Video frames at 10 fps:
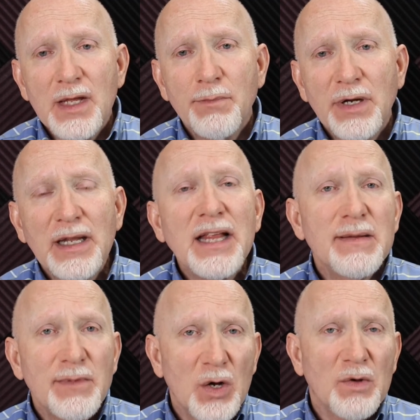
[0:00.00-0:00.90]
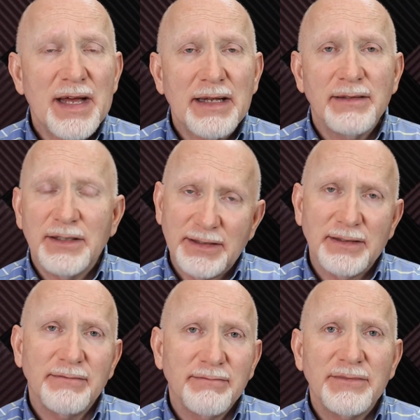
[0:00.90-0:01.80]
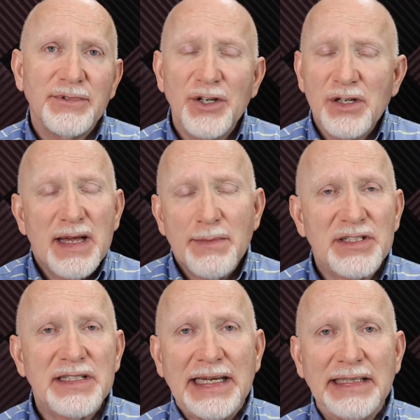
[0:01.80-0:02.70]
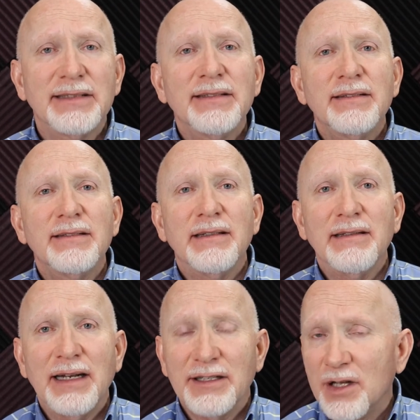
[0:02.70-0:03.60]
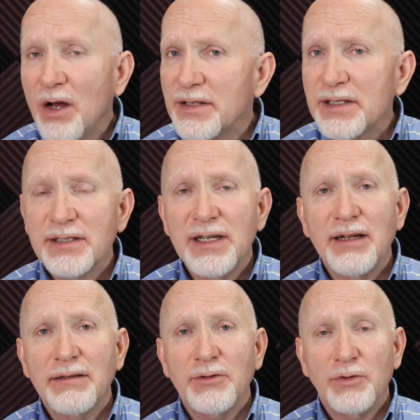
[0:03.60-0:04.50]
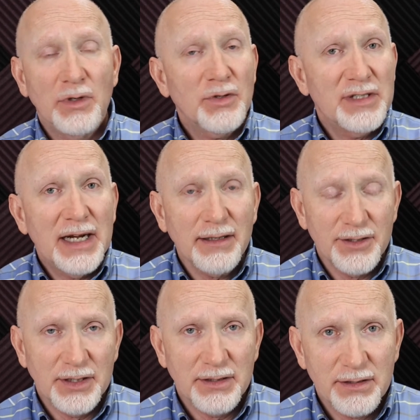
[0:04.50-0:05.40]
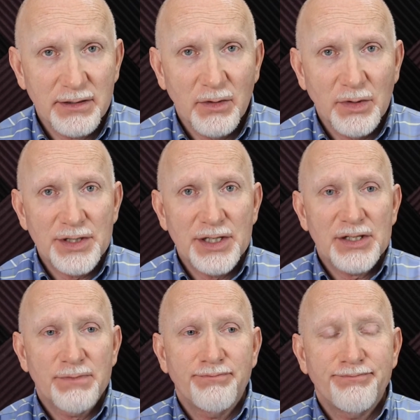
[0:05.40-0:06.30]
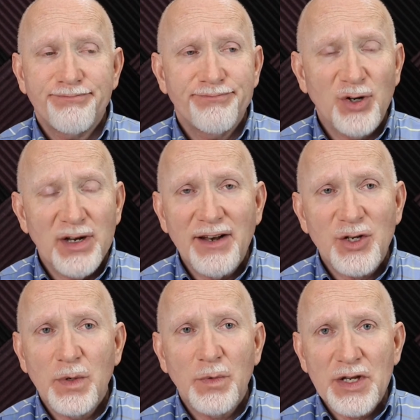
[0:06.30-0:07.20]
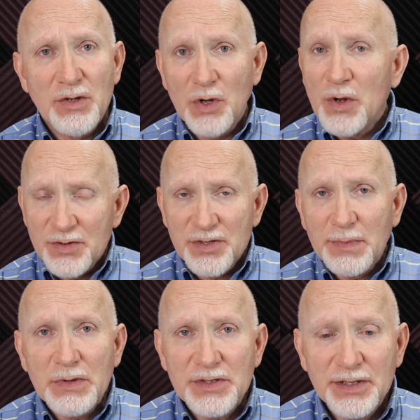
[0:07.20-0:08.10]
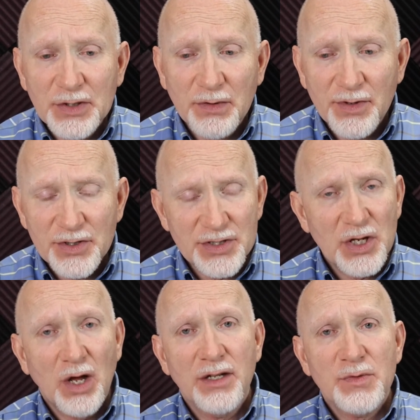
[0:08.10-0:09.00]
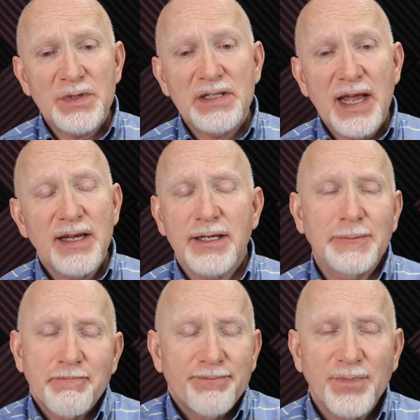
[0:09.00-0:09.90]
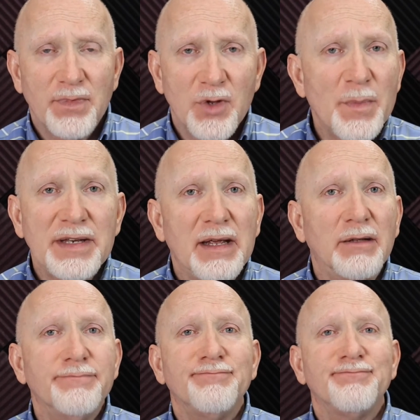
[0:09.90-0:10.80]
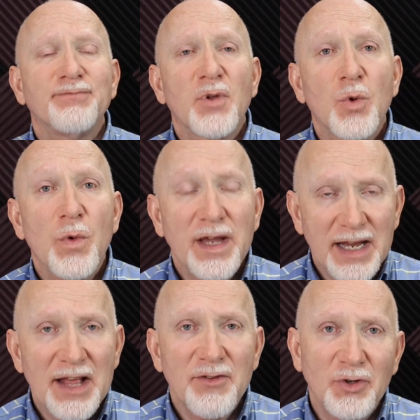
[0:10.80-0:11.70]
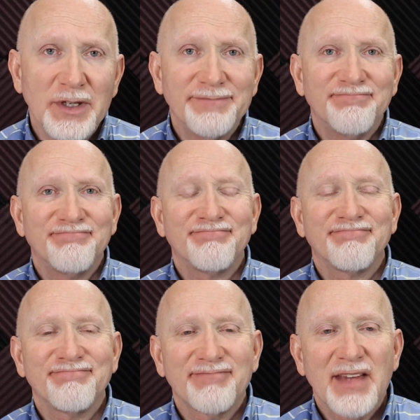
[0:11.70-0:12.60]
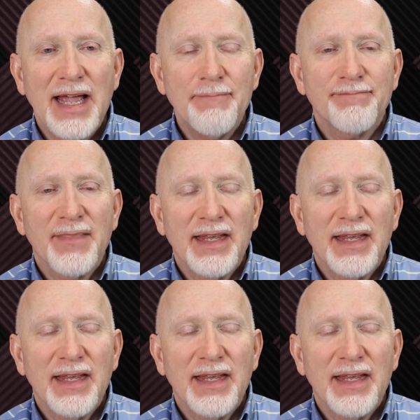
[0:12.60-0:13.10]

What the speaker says: But let them know that, listen, you're going to make mistakes. And as long as it's not gross negligence or just for not doing what you know you're supposed to do, if they're just honest mistakes, no big deal. We can get through it. Okay?